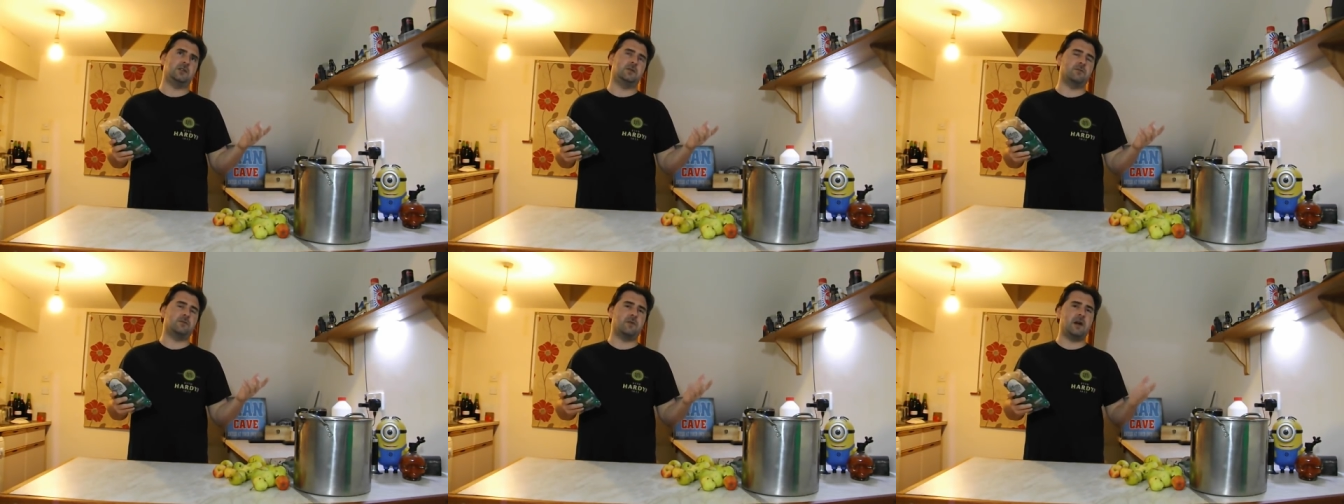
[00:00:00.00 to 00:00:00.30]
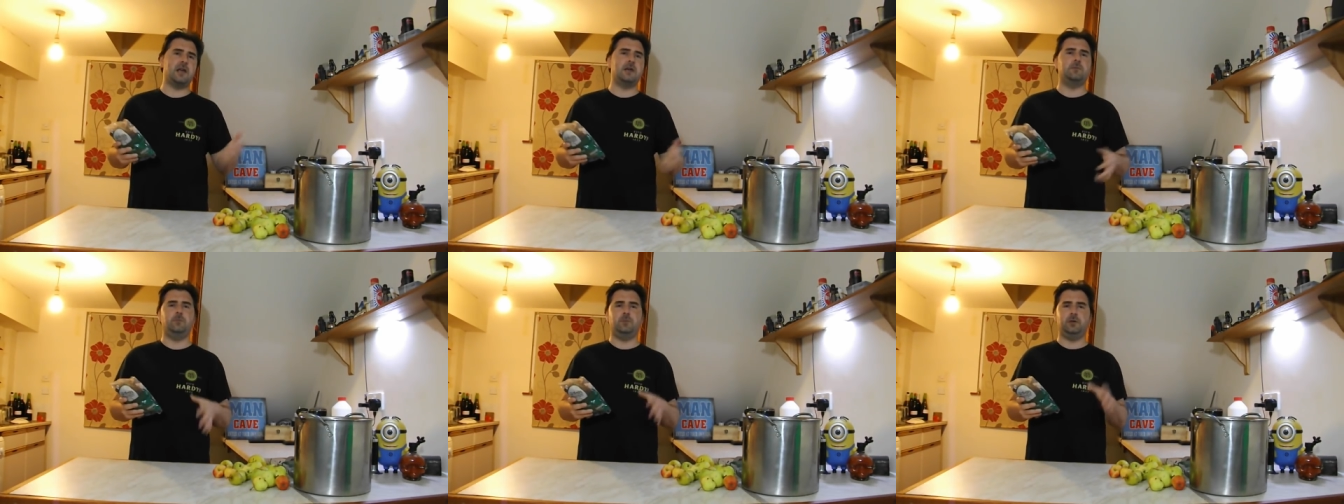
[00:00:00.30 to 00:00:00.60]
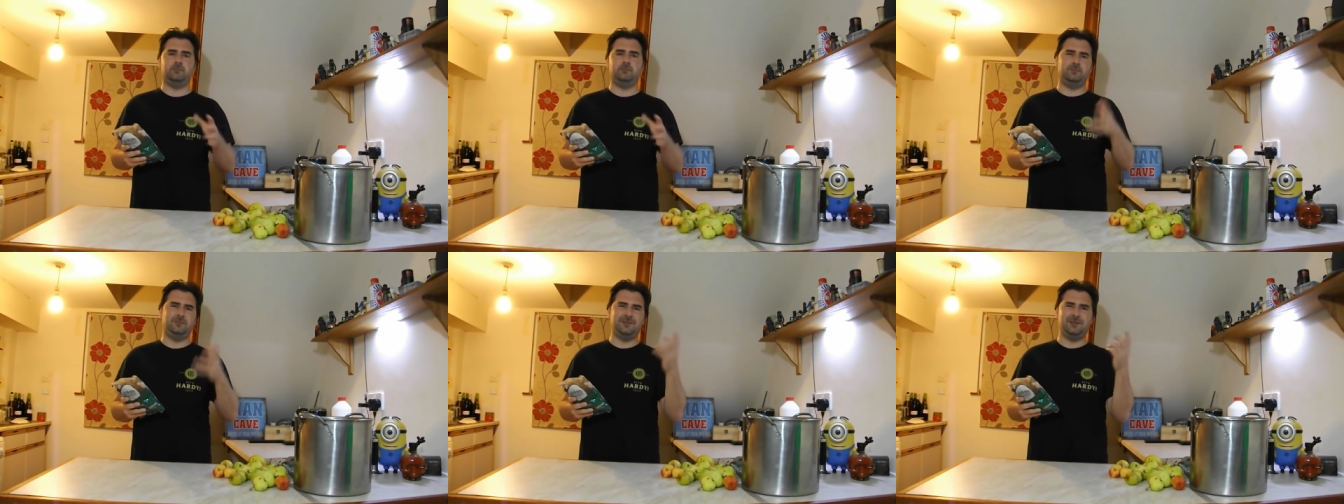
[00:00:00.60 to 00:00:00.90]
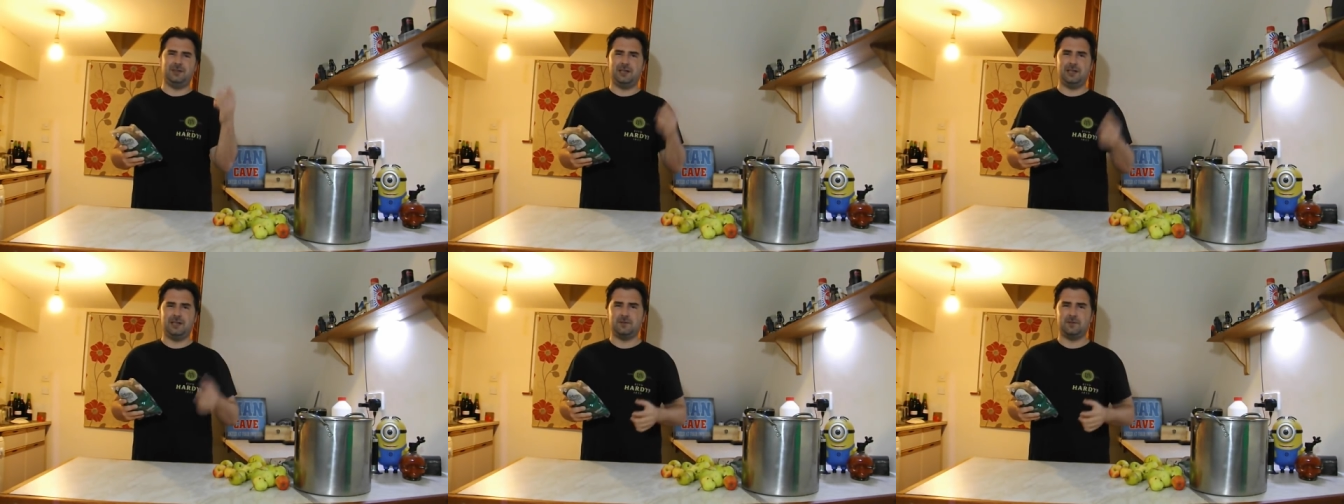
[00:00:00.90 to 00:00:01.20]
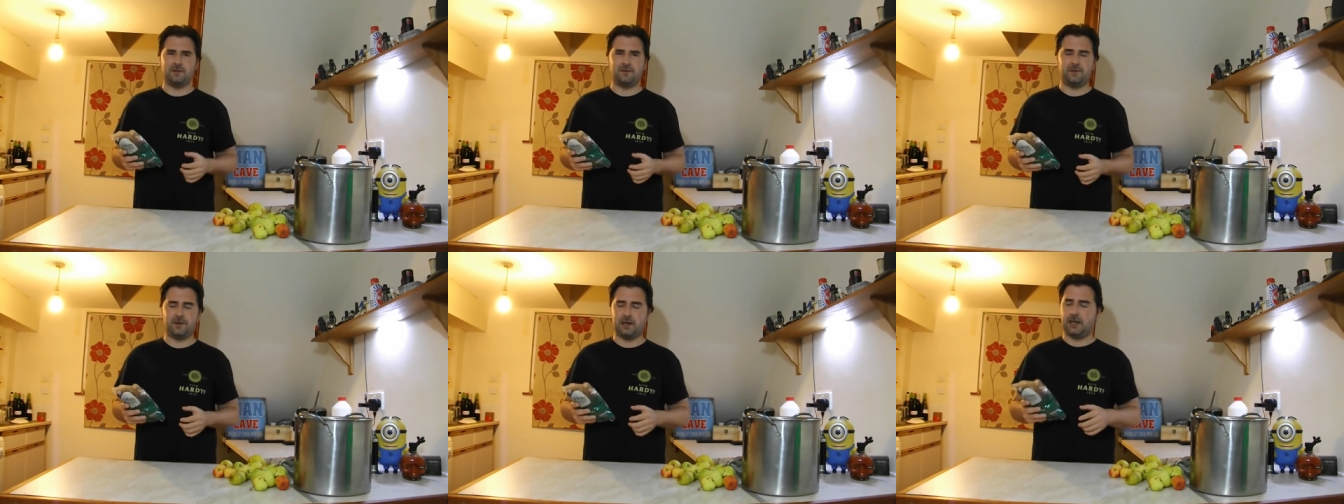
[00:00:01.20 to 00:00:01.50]
use red, but it
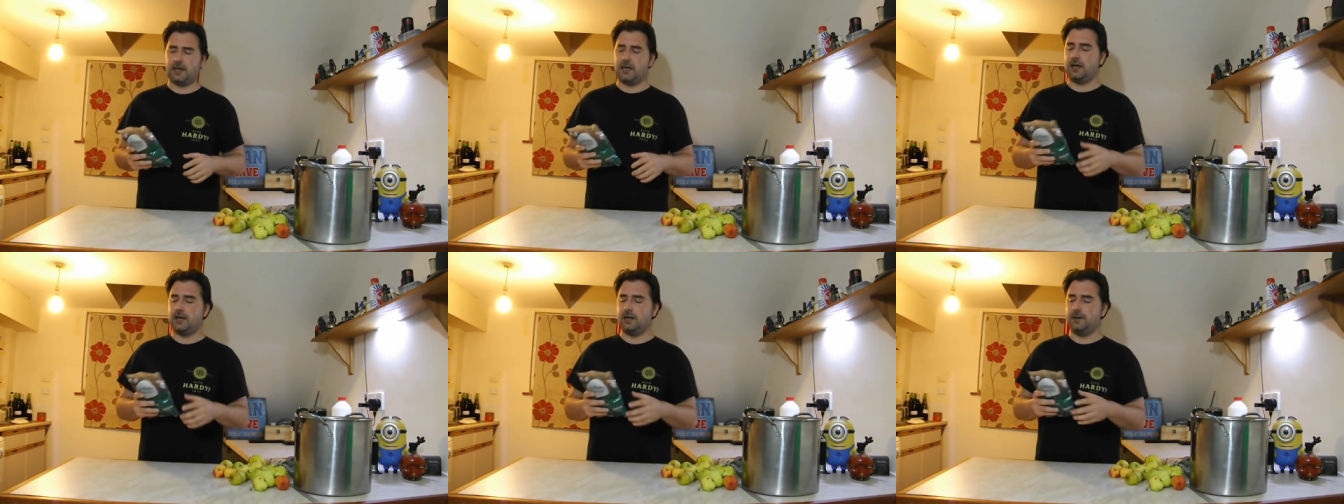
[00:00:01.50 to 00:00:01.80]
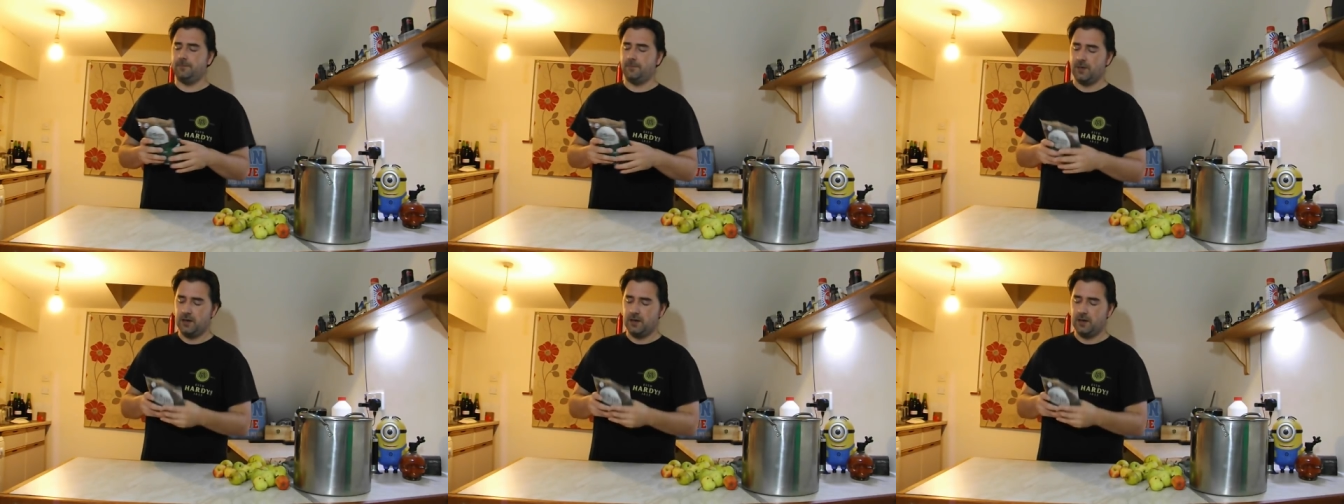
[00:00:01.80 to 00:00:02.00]
gives a funny colour.